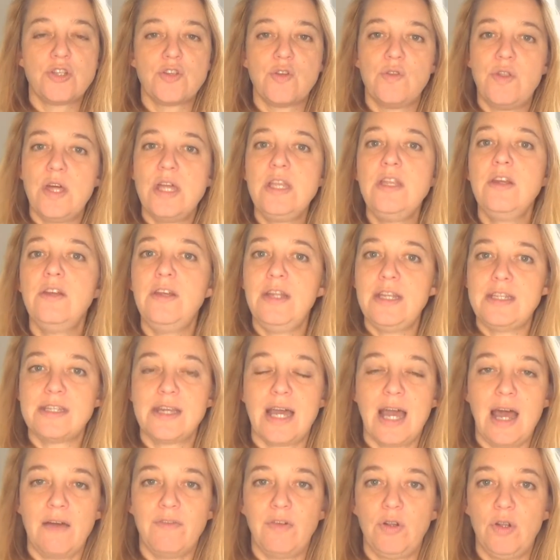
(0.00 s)
then you need to
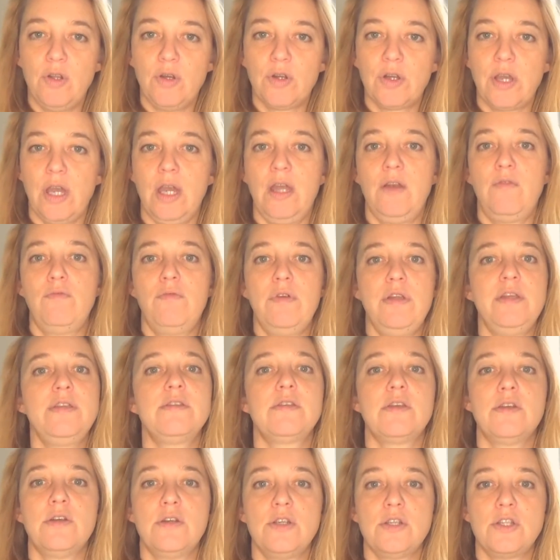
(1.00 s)
have a look and
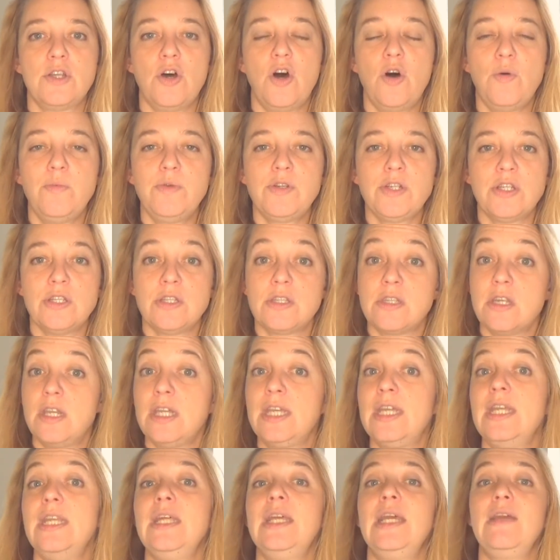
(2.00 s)
research the options that are
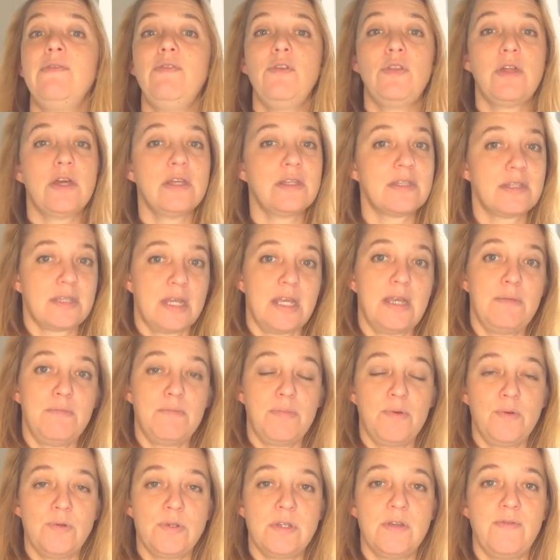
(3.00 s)
going to give you that same
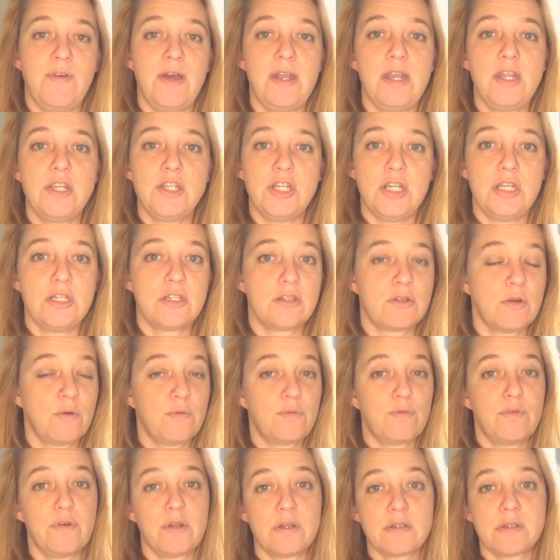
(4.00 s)
boost of energy. So
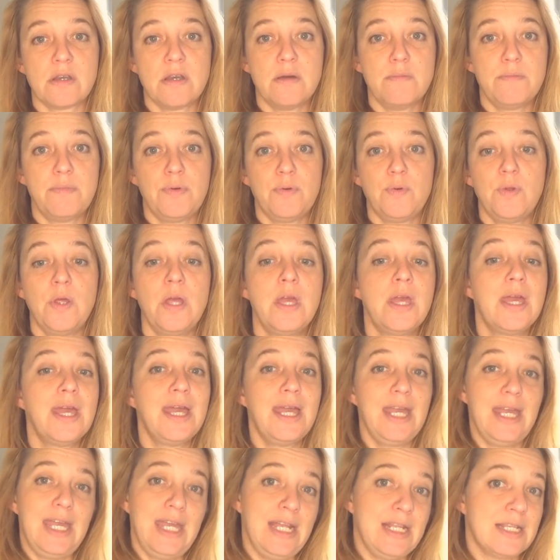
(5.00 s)
for example,
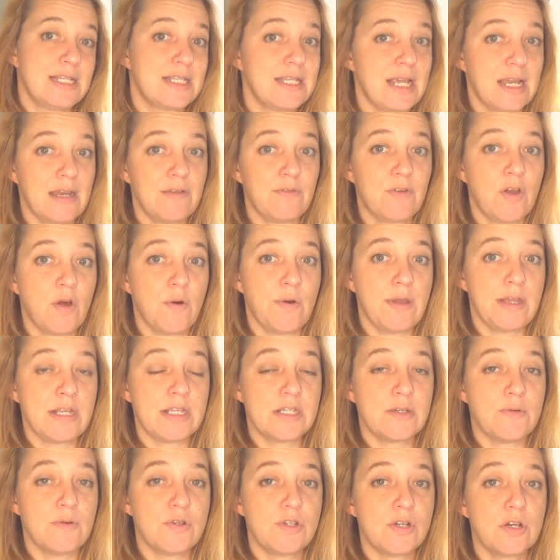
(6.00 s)
instead of going
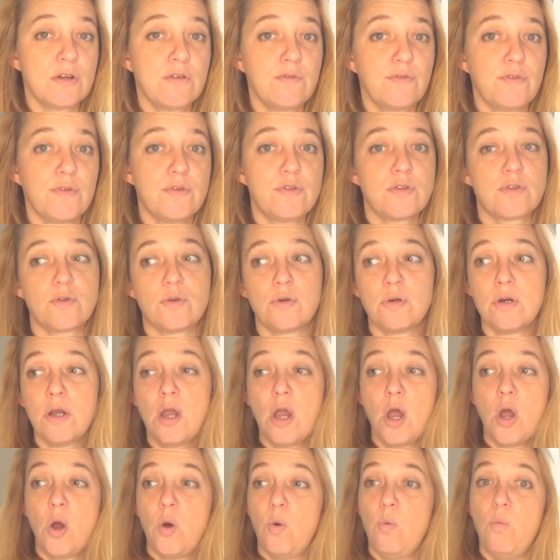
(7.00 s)
to a junk food store,
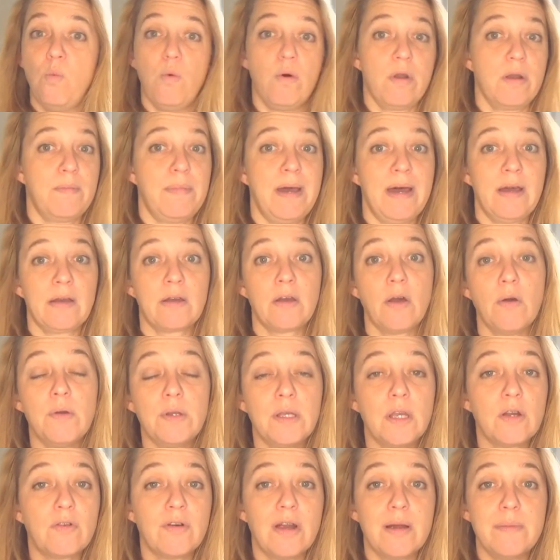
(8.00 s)
what about going
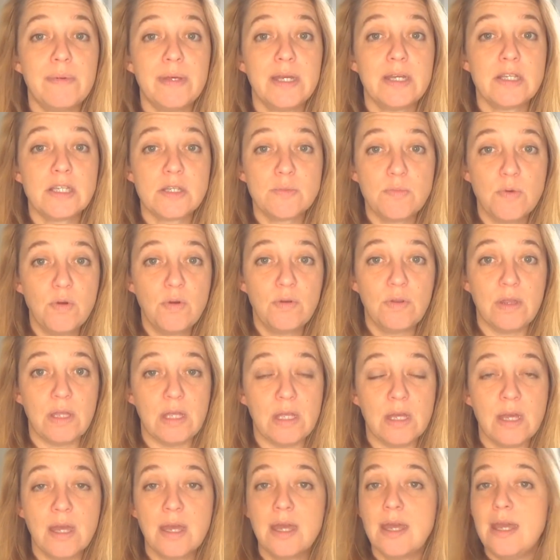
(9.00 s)
and grabbing a
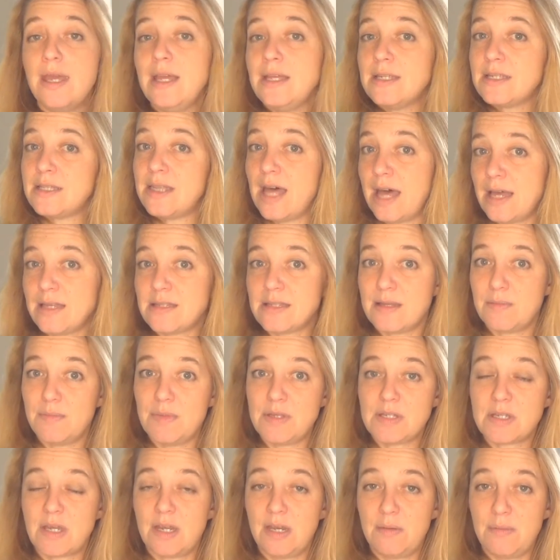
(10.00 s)
smoothie? Is that something
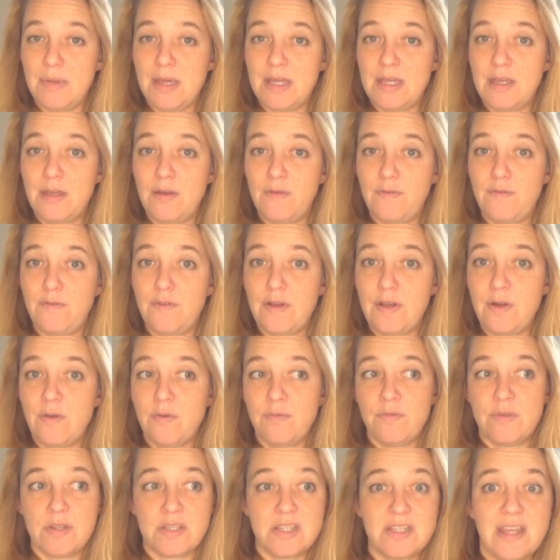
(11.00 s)
that's going to make you feel
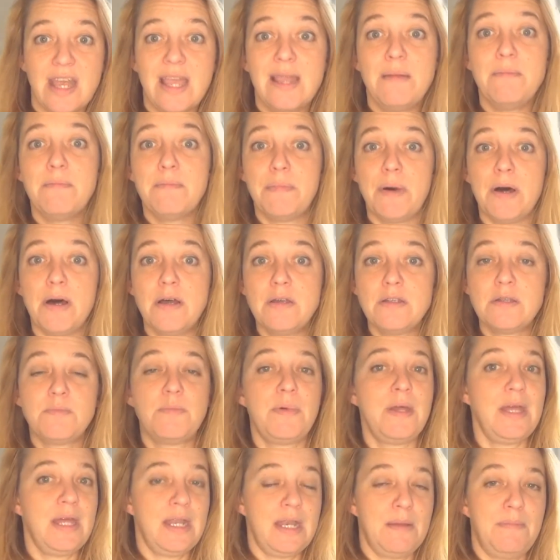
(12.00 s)
the same buzz
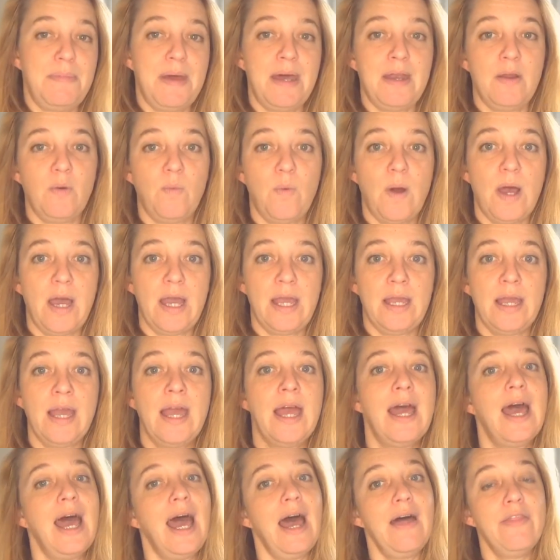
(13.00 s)
but in a better way?
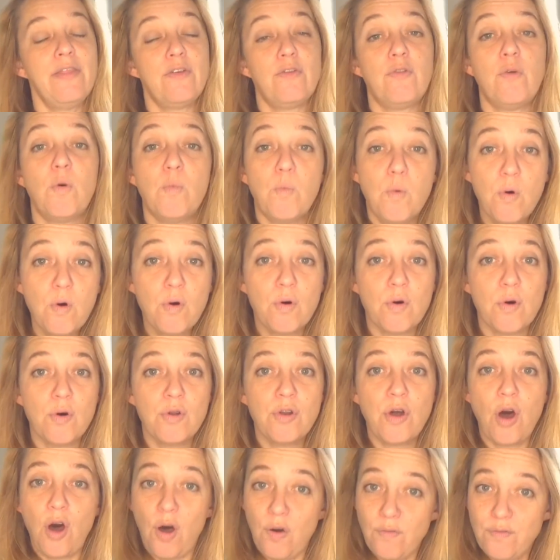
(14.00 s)
And the reward,
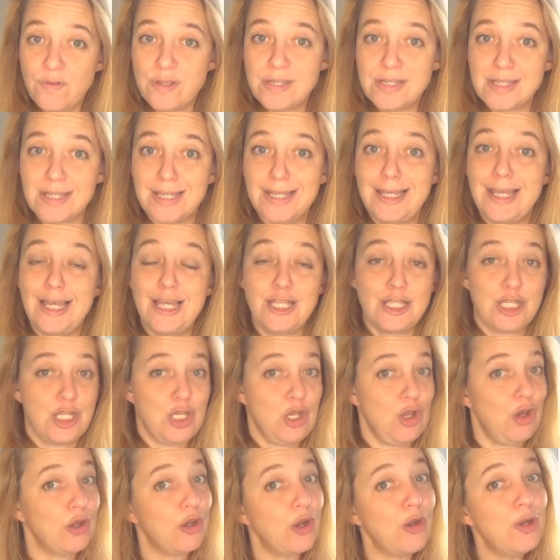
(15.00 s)
obviously, is
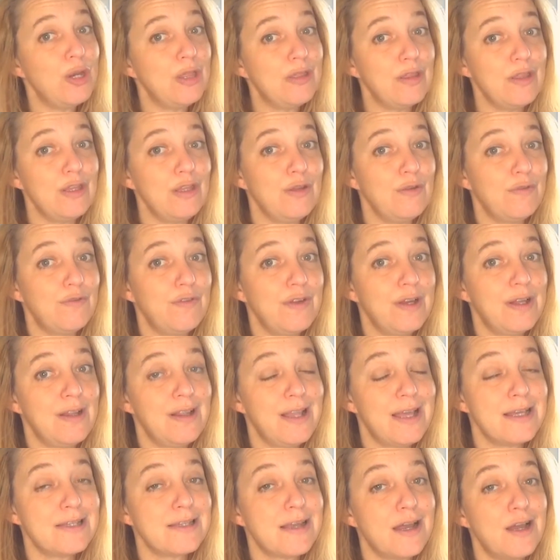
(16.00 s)
not only that you feel
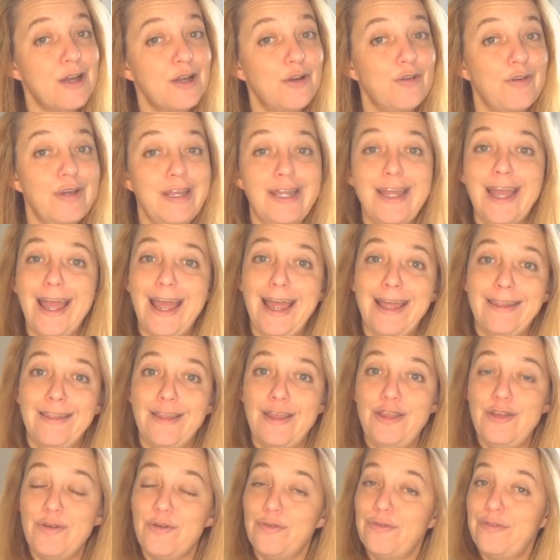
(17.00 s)
less hungry and
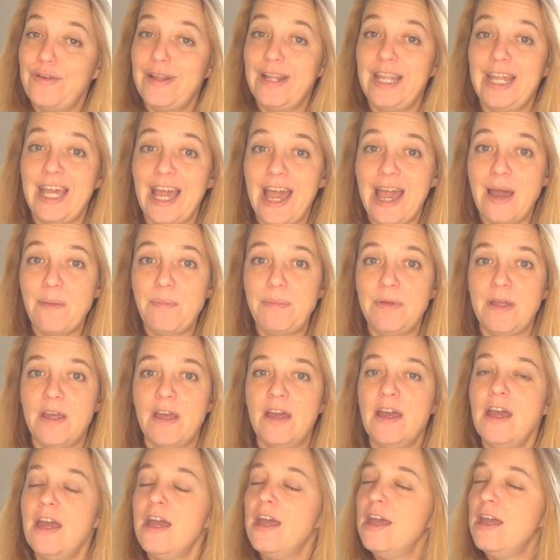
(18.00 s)
that you're feeling
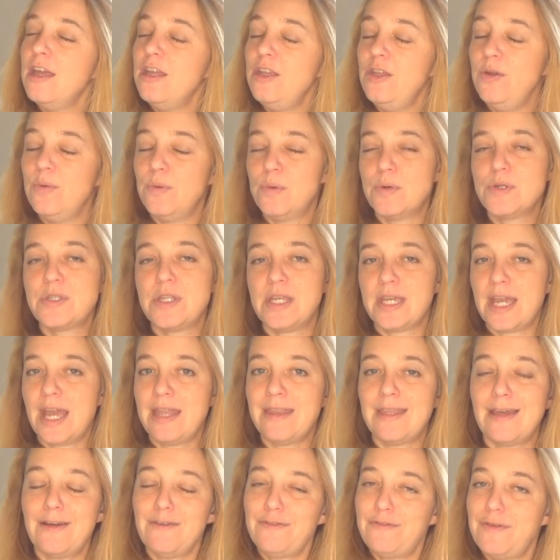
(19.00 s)
happier, you also get
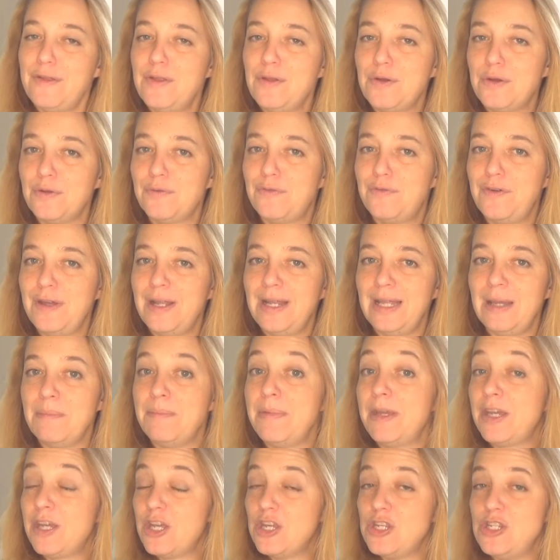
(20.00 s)
that feel-good feeling
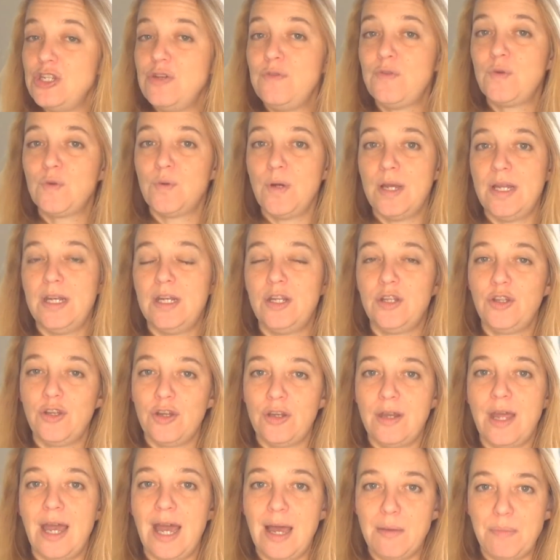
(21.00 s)
because you've created a good
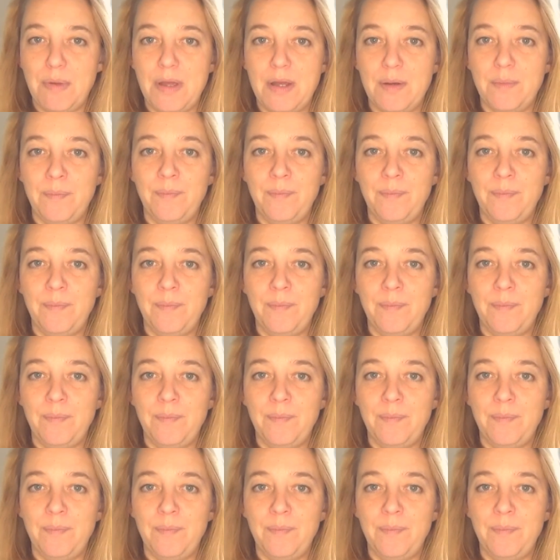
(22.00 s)
habit.